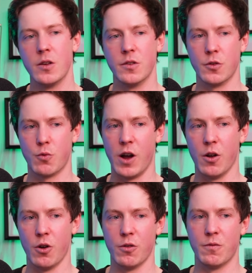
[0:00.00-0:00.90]
So there's quite a
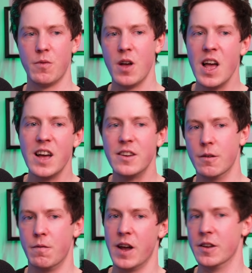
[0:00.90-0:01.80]
lot of
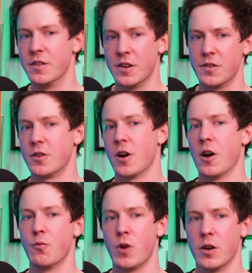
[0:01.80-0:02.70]
defenses and
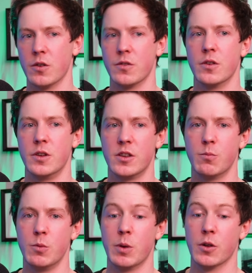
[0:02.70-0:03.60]
guardrails that need to
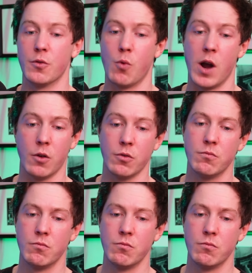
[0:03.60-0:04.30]
be built around